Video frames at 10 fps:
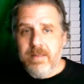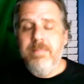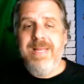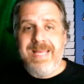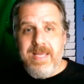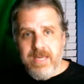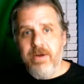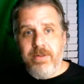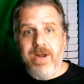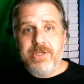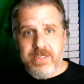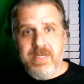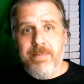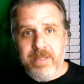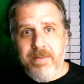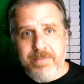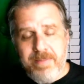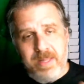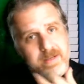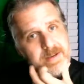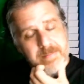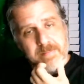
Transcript: But here they're actually doubling up the melody.